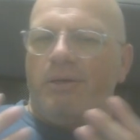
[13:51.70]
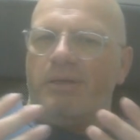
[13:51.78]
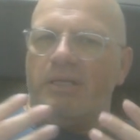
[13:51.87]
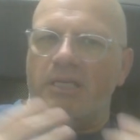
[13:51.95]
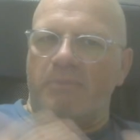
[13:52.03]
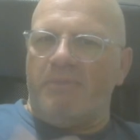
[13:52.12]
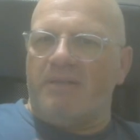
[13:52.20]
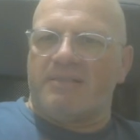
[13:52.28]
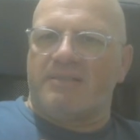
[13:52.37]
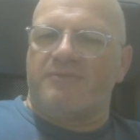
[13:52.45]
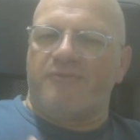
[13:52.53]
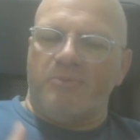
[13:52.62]

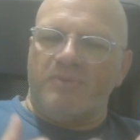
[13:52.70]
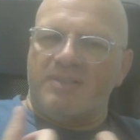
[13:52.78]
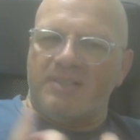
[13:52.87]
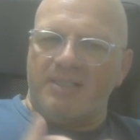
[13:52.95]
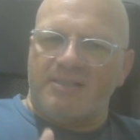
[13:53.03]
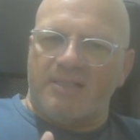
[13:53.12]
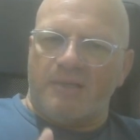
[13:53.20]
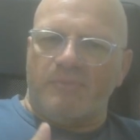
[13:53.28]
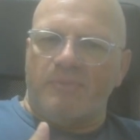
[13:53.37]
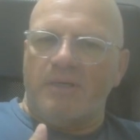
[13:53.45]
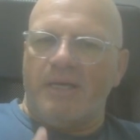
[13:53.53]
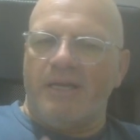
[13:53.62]
emails from the
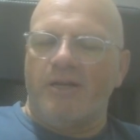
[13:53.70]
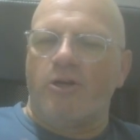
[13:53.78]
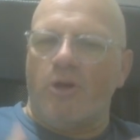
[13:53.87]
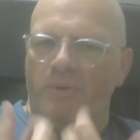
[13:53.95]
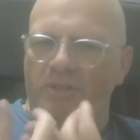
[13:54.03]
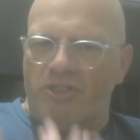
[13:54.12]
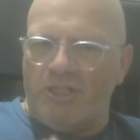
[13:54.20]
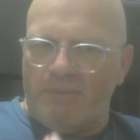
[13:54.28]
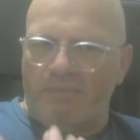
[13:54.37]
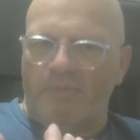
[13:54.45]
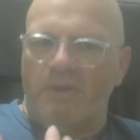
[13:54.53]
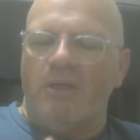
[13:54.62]
system, encourage
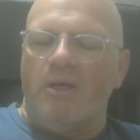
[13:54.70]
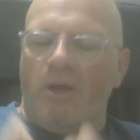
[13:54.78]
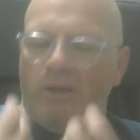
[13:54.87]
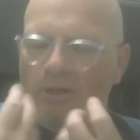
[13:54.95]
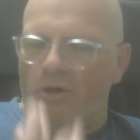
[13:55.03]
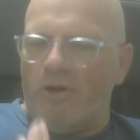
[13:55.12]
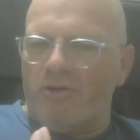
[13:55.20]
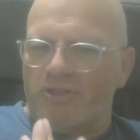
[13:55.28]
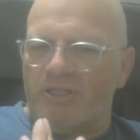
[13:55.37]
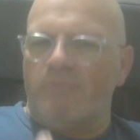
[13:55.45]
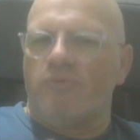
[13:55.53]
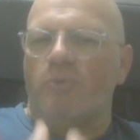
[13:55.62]
them
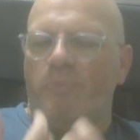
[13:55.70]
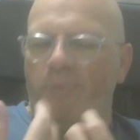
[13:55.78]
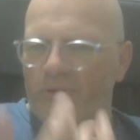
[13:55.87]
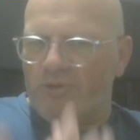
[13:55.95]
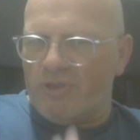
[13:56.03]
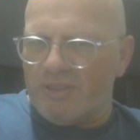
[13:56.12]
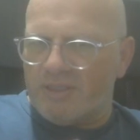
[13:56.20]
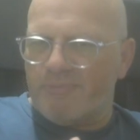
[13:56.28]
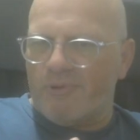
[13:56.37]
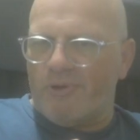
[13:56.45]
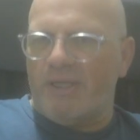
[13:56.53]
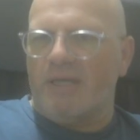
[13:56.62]
to purchase
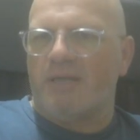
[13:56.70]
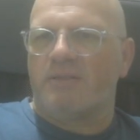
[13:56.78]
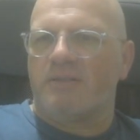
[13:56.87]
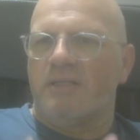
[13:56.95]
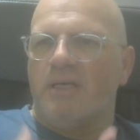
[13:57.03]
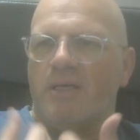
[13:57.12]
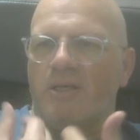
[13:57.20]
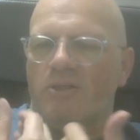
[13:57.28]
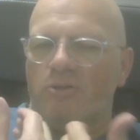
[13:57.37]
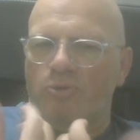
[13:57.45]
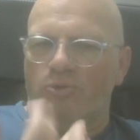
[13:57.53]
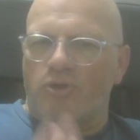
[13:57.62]
products,
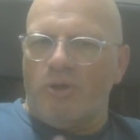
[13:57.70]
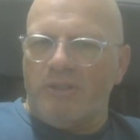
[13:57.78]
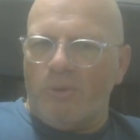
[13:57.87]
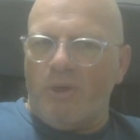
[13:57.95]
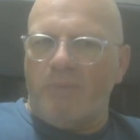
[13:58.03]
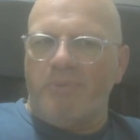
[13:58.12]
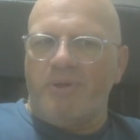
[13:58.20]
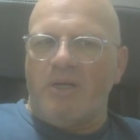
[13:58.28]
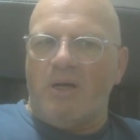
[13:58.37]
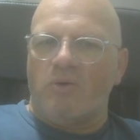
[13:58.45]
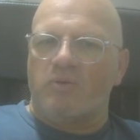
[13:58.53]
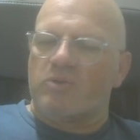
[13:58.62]
to join the
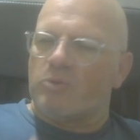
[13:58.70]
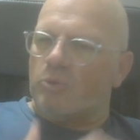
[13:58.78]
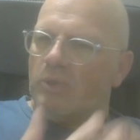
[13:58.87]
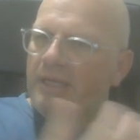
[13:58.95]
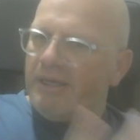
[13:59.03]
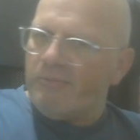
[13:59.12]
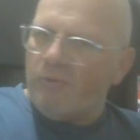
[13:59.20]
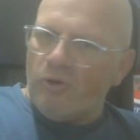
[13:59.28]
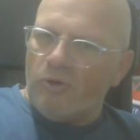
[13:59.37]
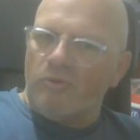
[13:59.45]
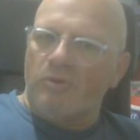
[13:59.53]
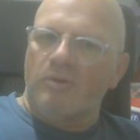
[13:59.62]
webinars, to learn more,